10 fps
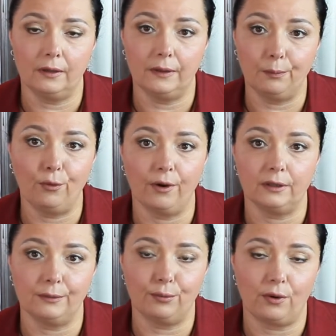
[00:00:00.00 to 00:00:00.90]
the
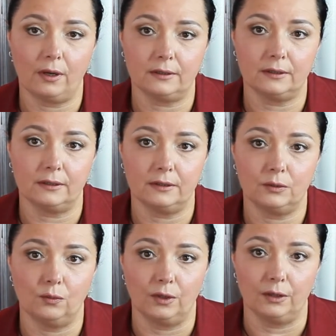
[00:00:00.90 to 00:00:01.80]
boiling
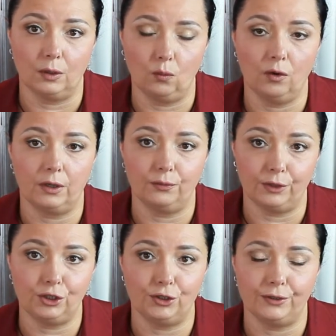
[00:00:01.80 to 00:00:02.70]
process when the water
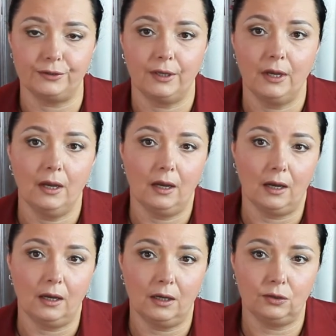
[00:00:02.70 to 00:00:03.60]
reaches
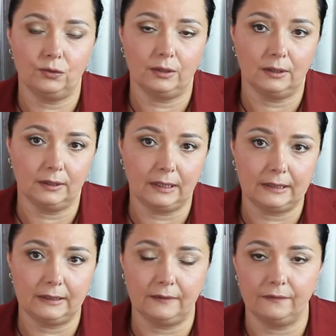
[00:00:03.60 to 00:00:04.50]

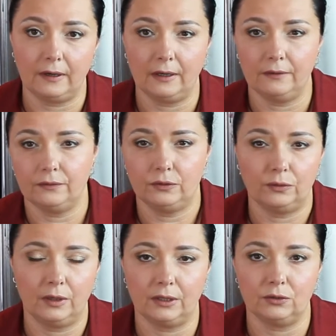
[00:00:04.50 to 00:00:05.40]
195 to
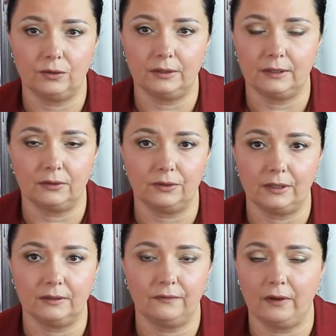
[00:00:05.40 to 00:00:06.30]
100
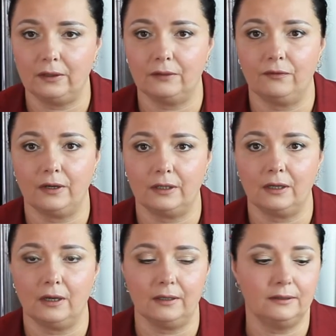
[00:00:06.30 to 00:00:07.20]
degrees
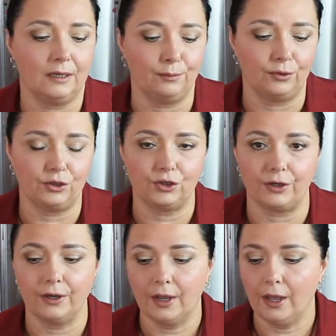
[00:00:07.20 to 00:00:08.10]
Fahrenheit
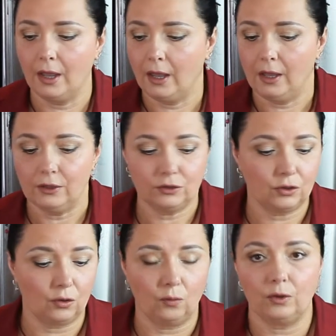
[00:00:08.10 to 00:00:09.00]
temperature.
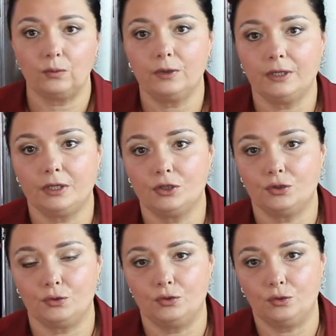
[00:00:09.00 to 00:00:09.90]
So what we need
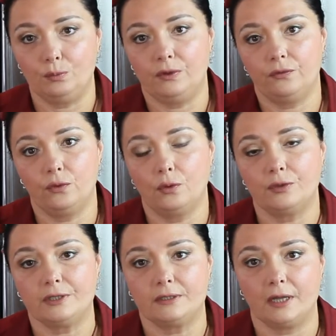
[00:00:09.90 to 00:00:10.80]
to do before
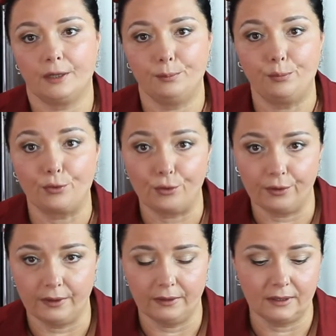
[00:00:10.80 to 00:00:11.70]
we start
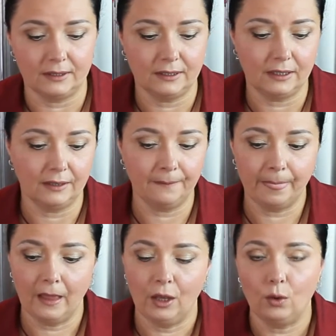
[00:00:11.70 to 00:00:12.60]
brewing the tea,
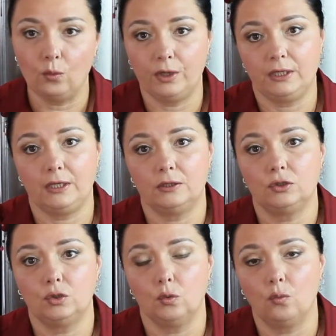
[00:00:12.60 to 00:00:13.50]
we need
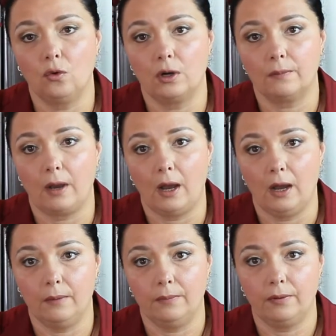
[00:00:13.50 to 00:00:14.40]
to warm
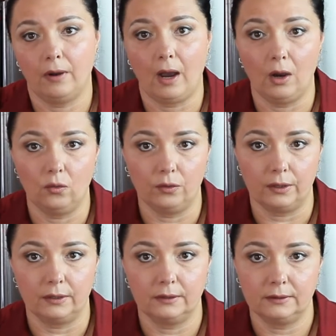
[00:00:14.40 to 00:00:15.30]
up
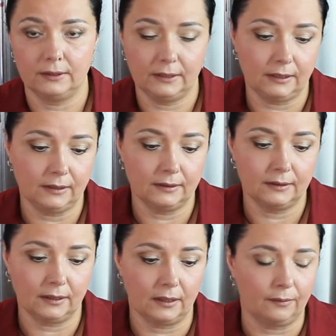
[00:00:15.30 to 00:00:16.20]
our tea
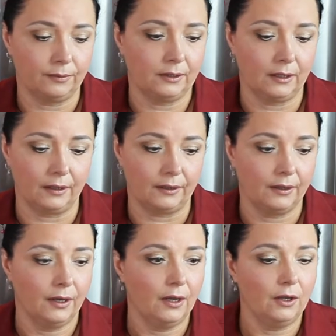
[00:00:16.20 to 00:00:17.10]
setup here.
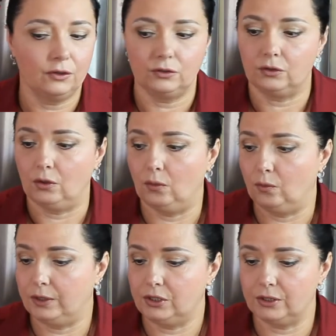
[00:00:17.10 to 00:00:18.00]
So
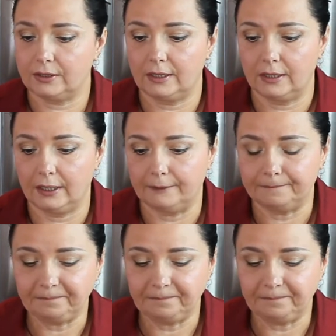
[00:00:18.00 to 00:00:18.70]
we're just gonna